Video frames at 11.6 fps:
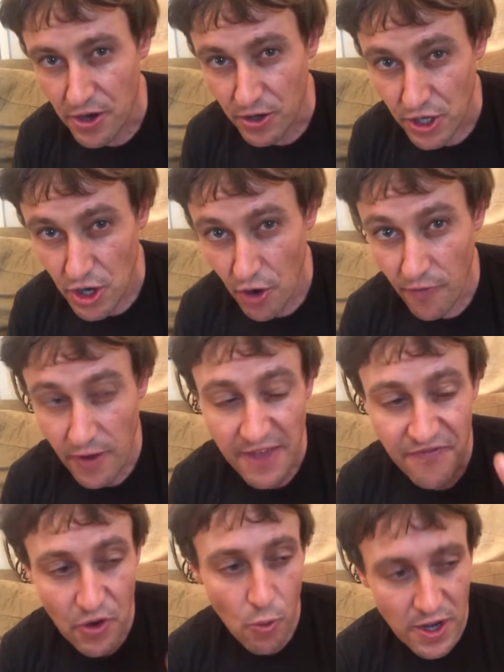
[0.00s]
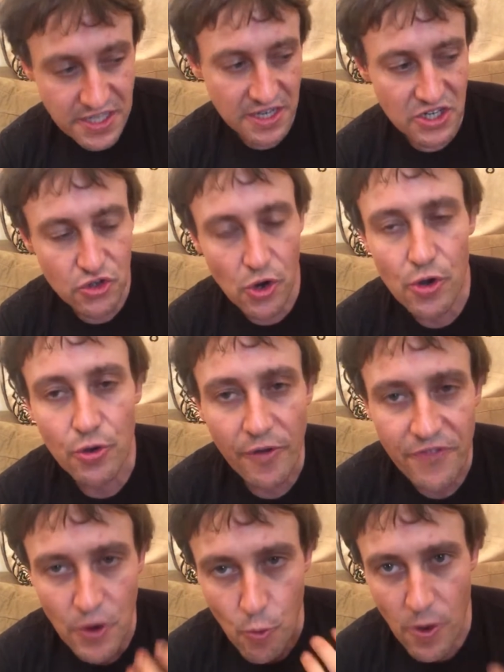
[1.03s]
You know, if there wasn't a struggle, if
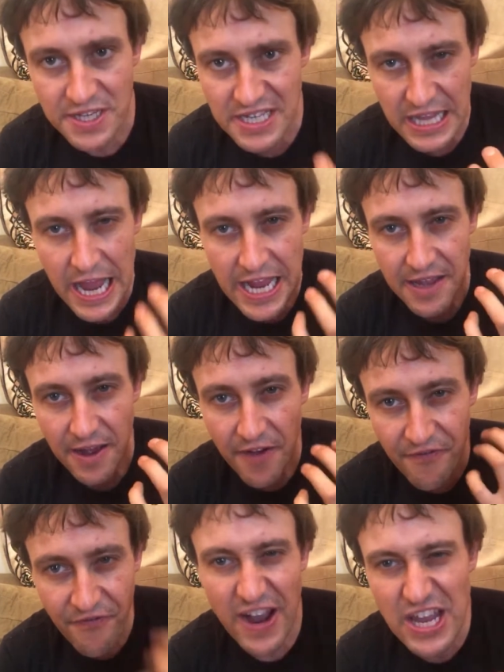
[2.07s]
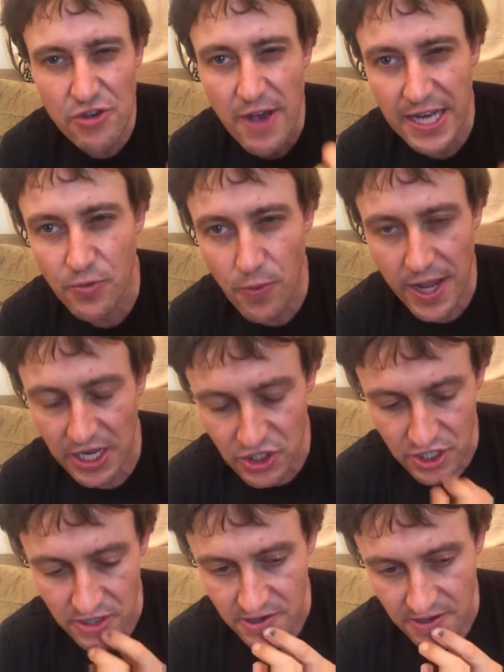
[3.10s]
there wasn't like a fight you had to wage,
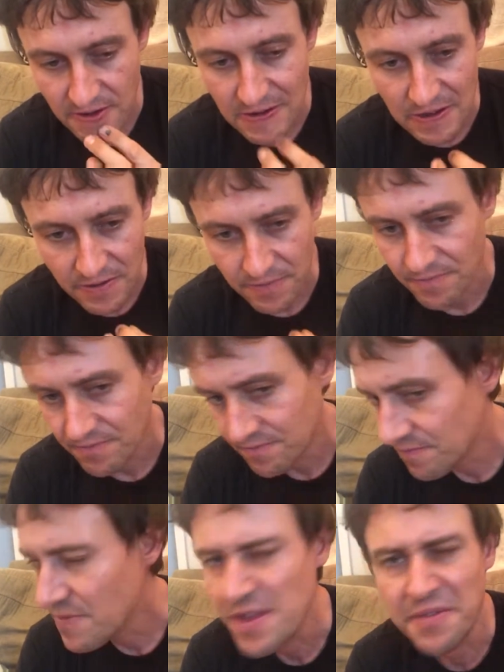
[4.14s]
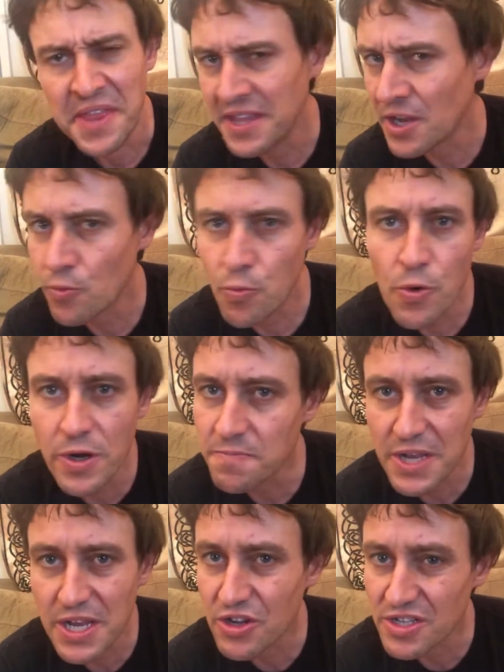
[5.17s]
then there wouldn't be a
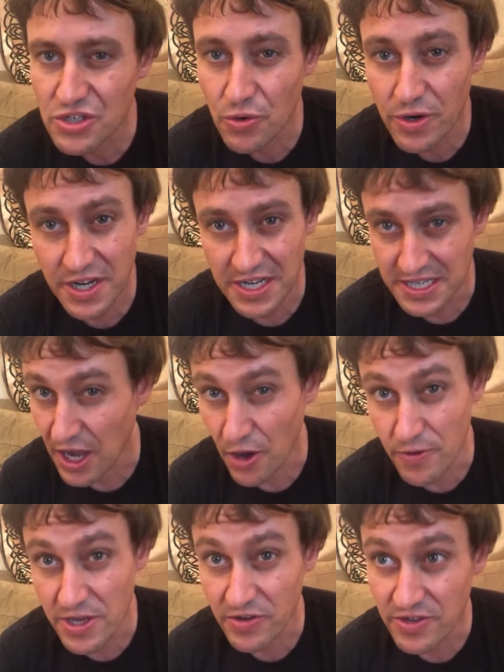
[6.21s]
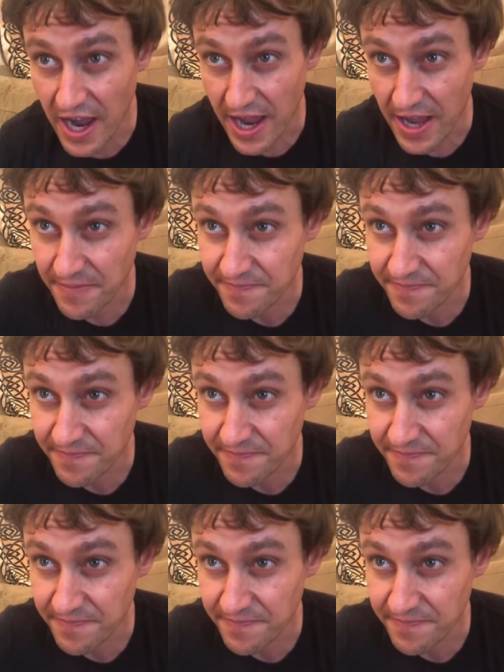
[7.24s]
good story to tell when you die.